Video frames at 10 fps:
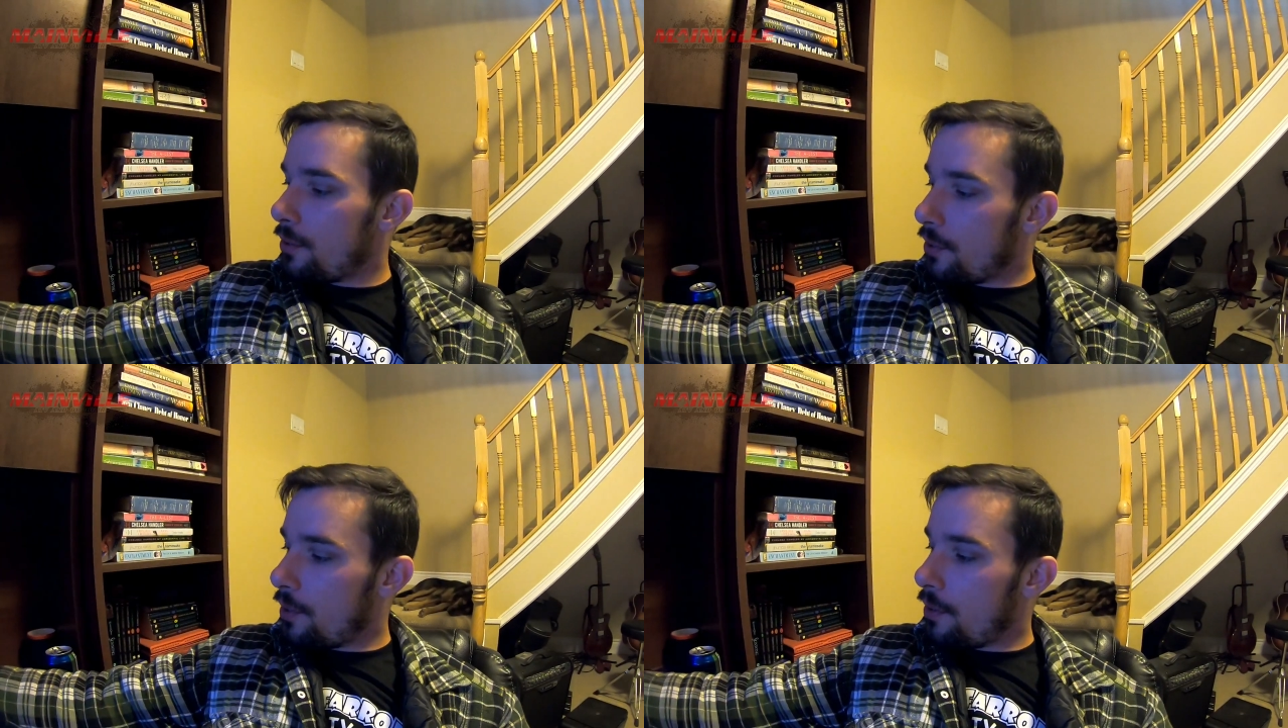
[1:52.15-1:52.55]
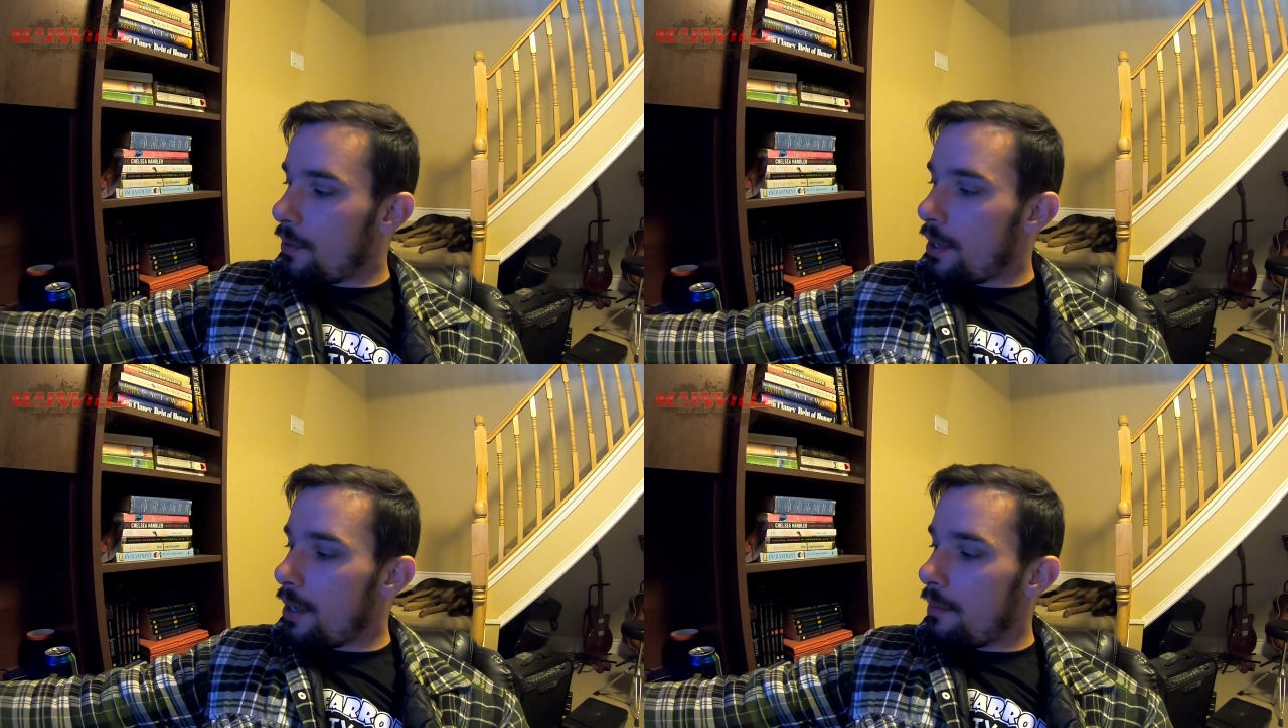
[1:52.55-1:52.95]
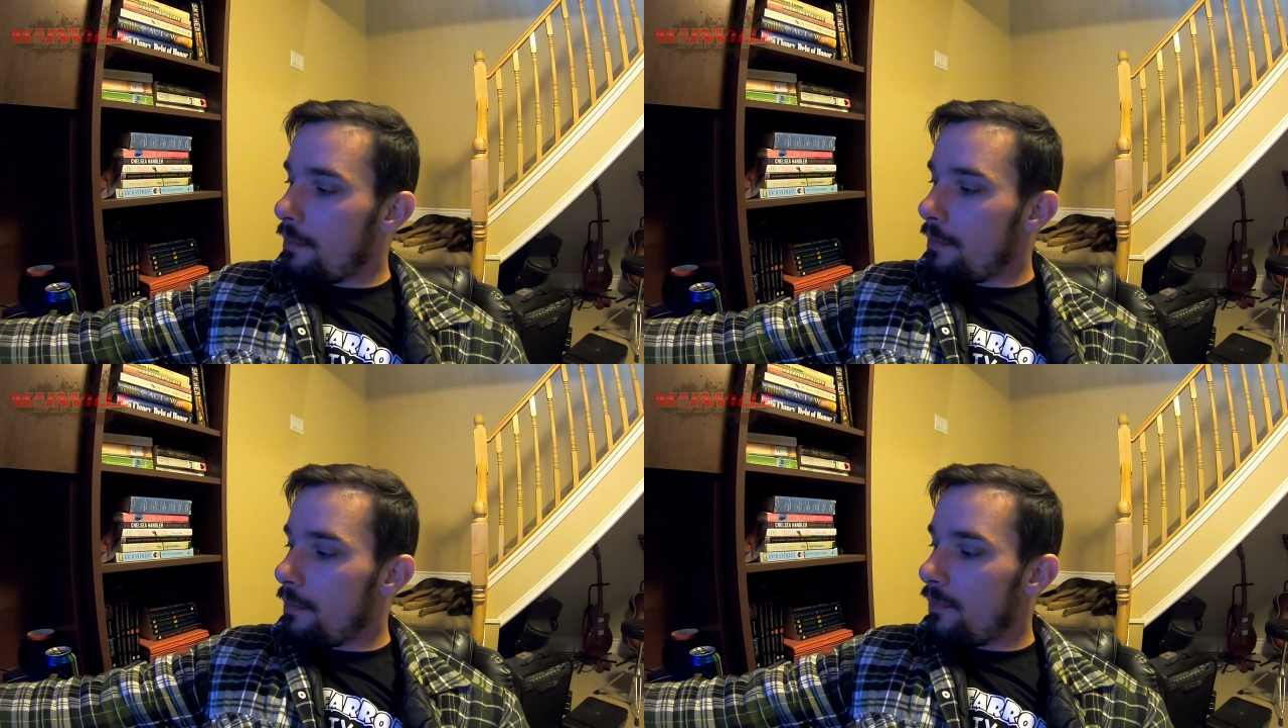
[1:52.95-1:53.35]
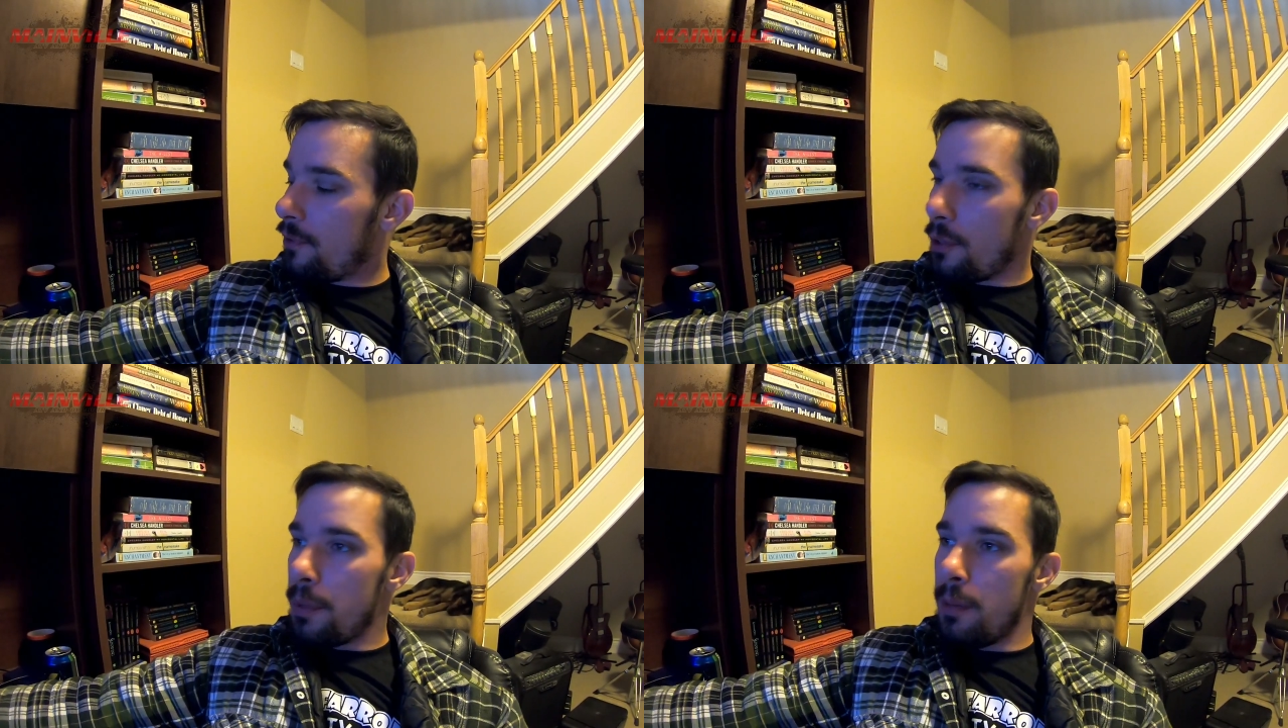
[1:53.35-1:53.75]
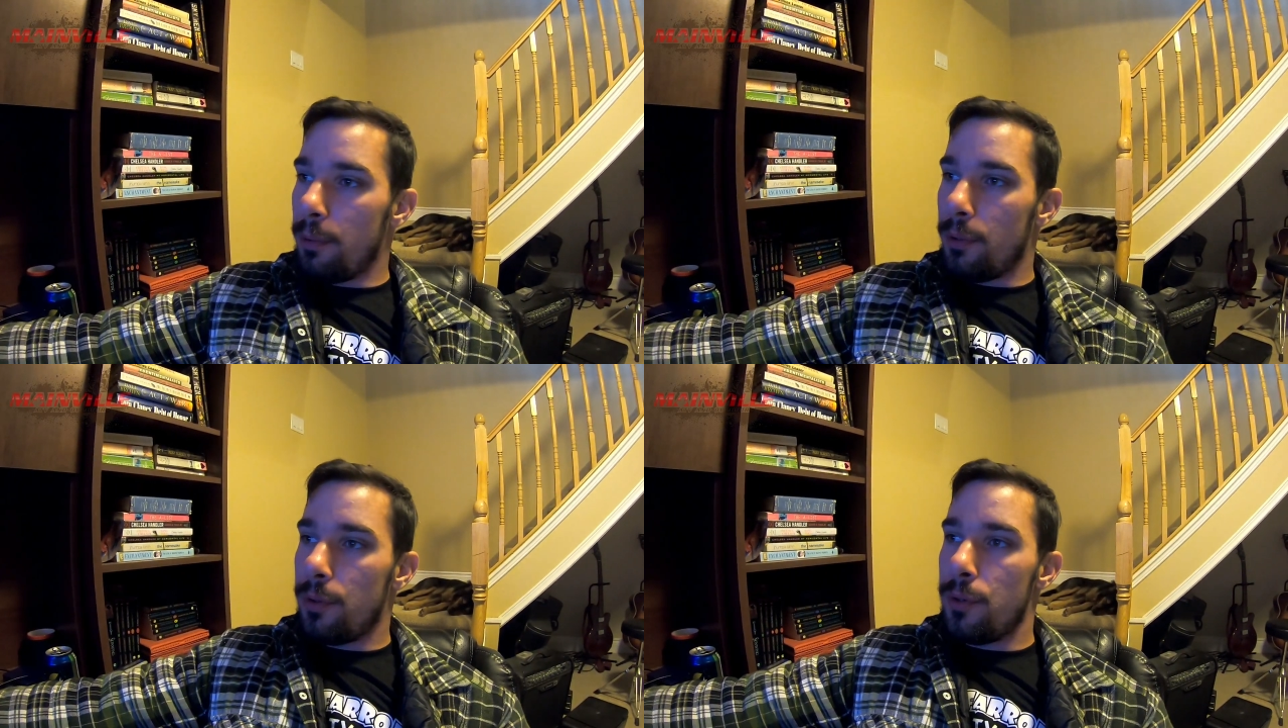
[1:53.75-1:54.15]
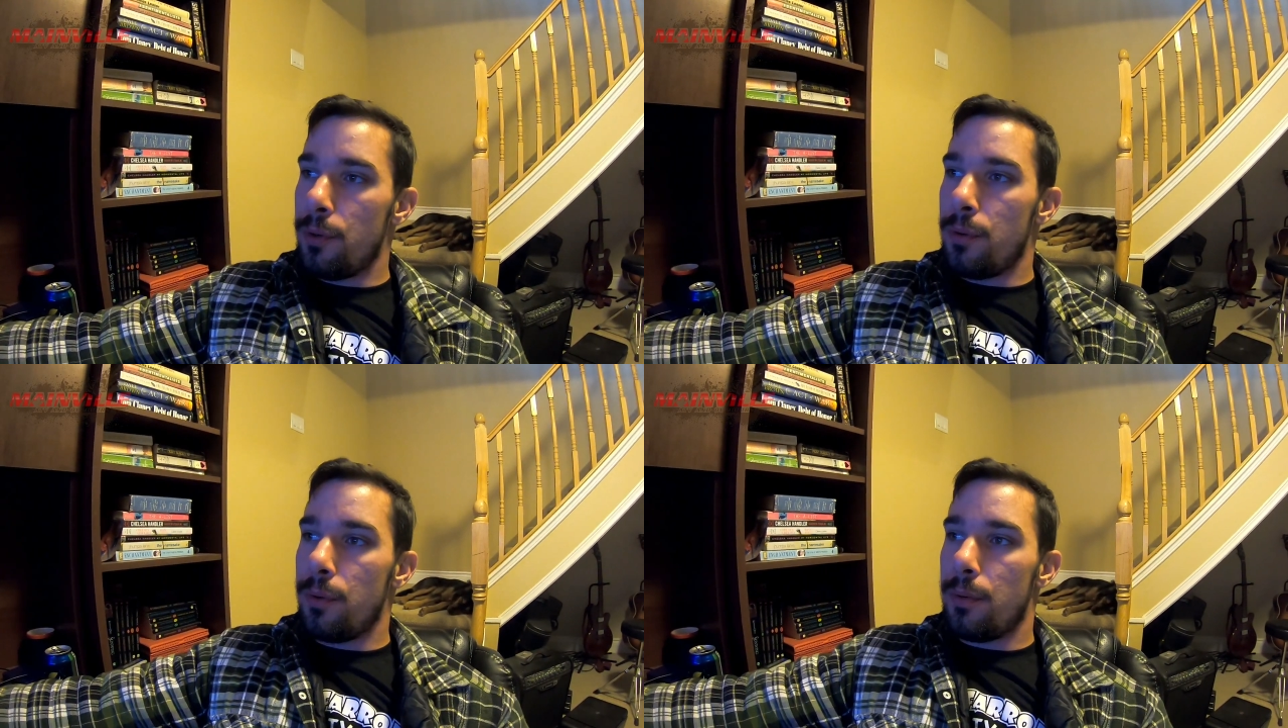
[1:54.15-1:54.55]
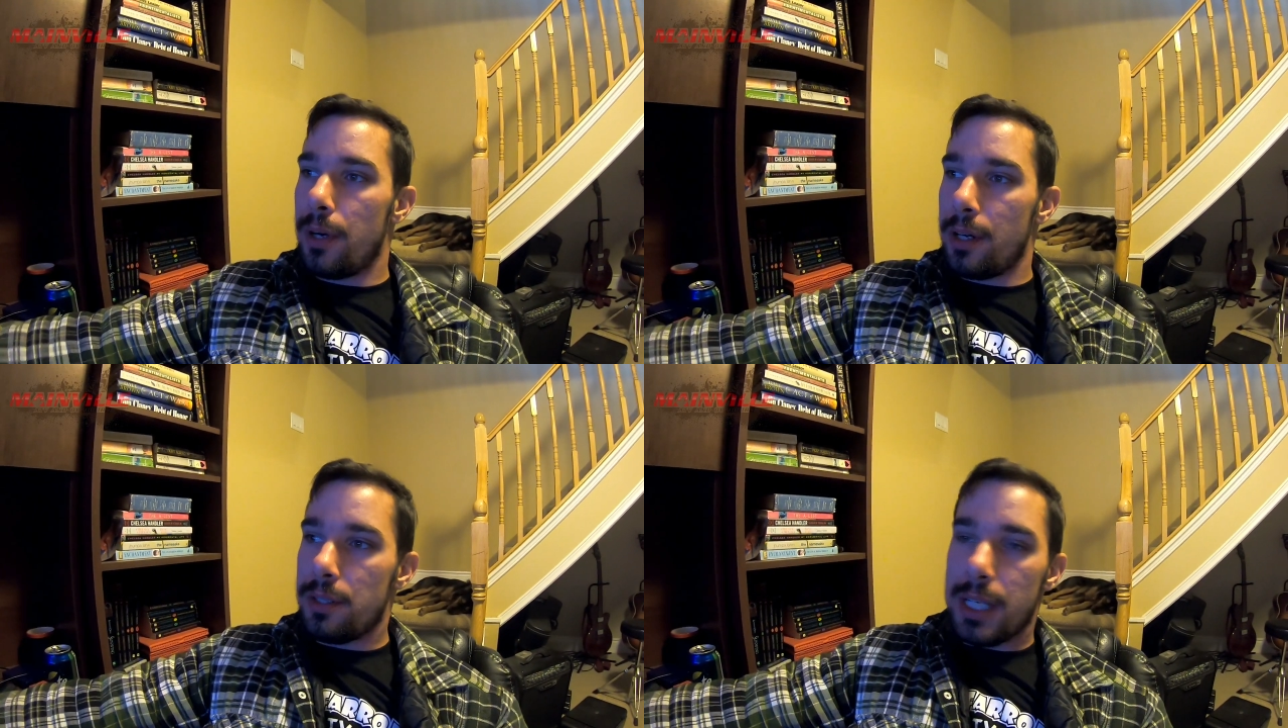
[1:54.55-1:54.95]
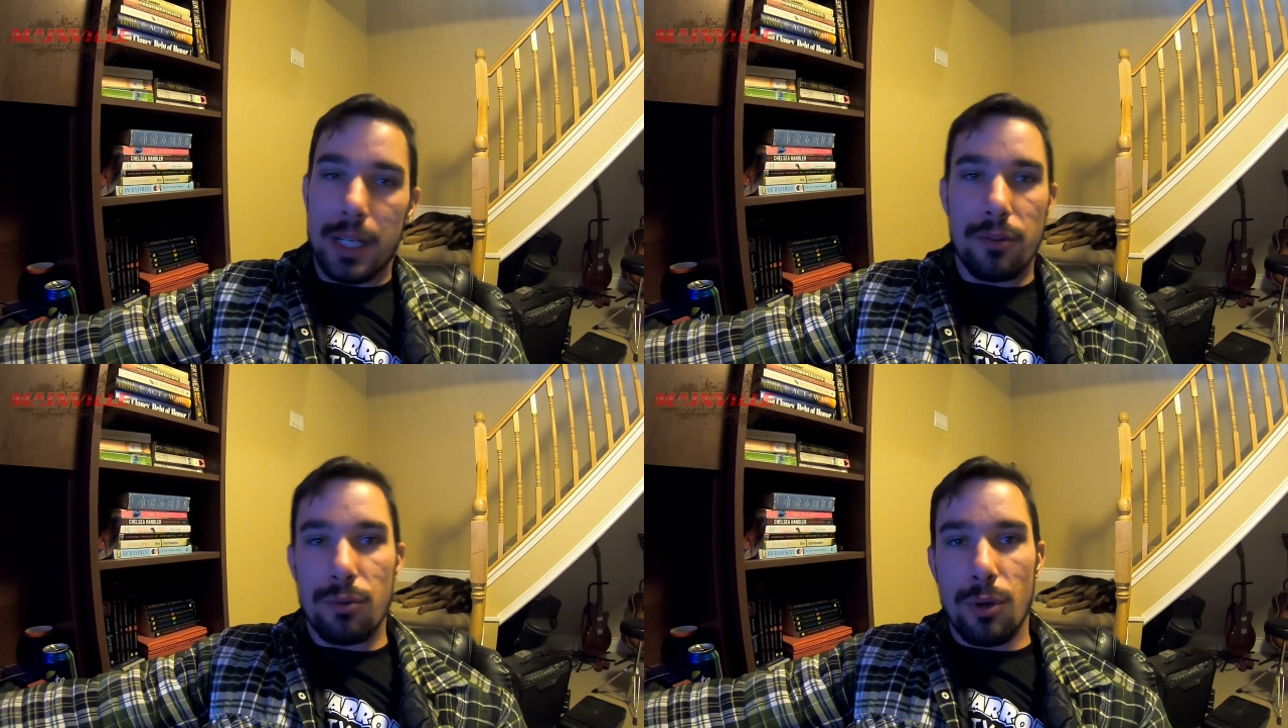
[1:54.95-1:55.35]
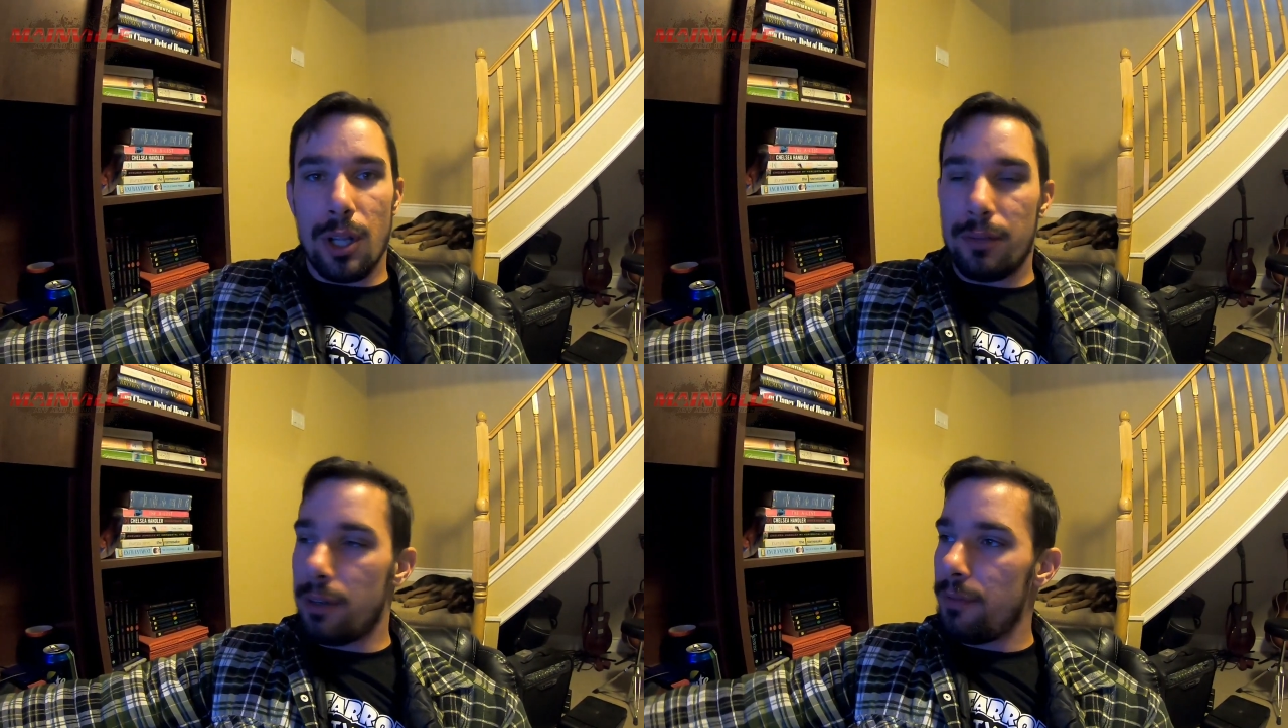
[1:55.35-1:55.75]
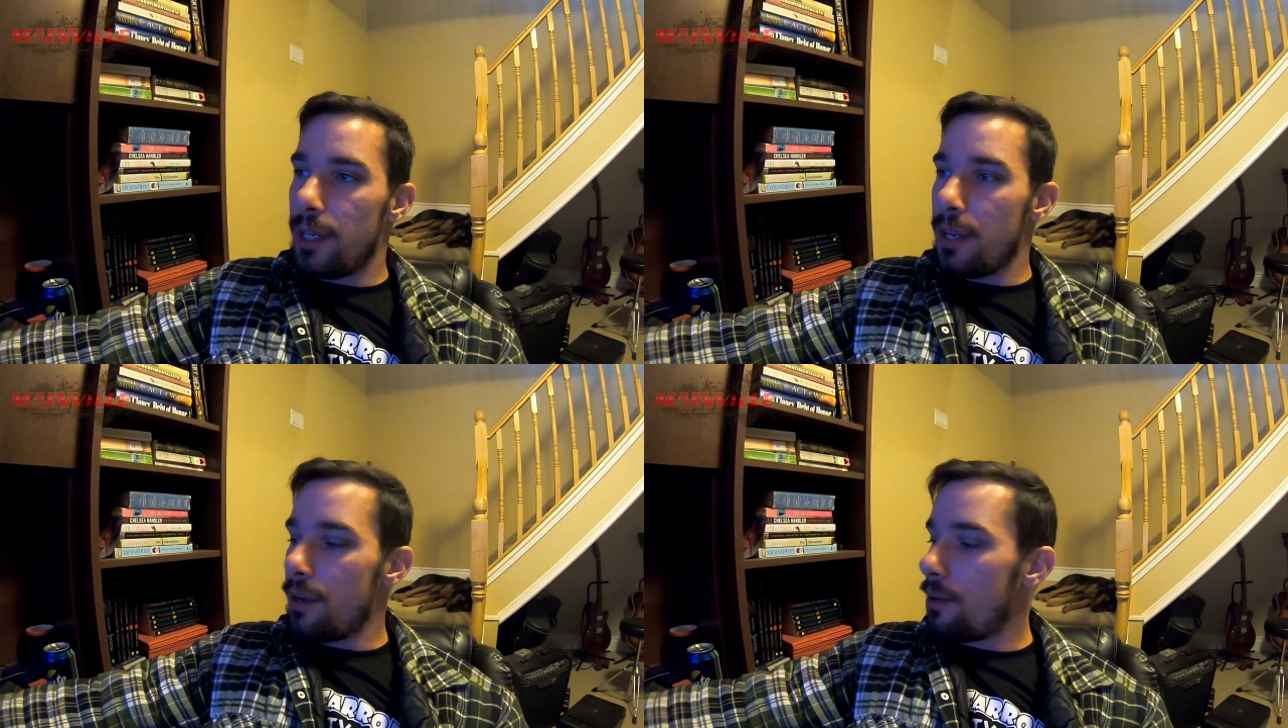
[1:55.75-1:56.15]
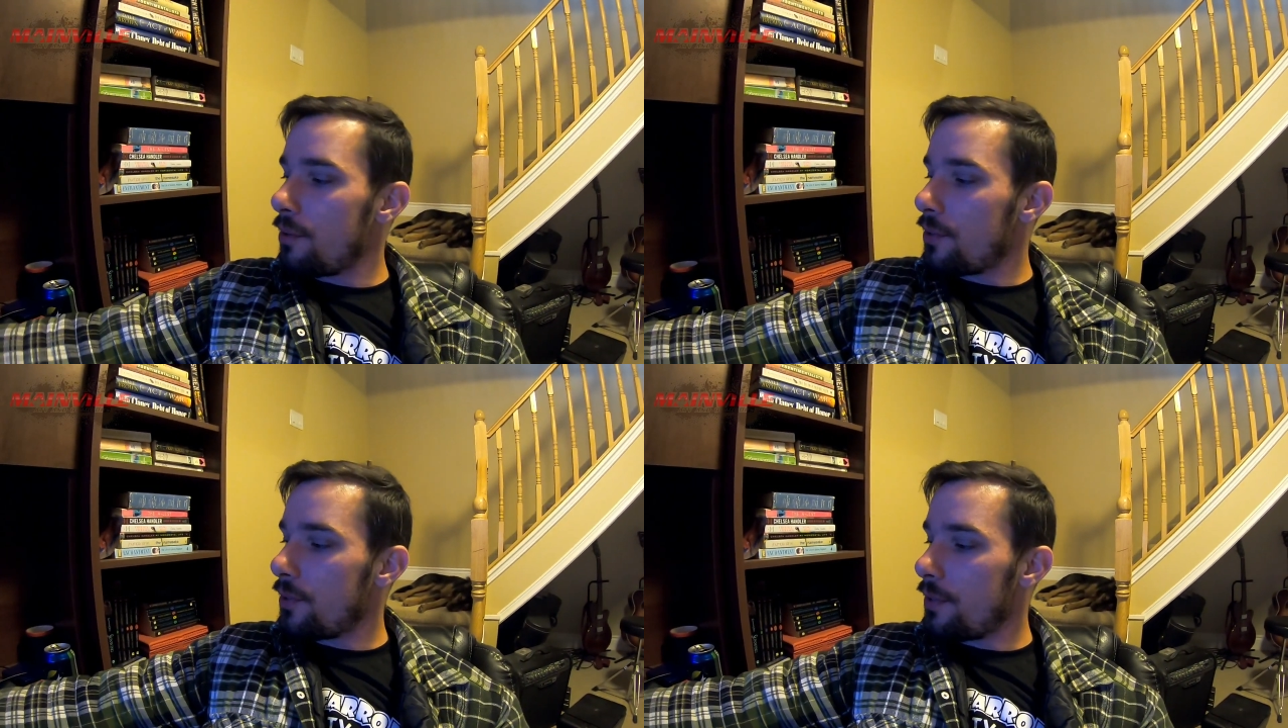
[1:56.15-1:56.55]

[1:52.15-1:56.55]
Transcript: So for the people who are digging through all of our videos,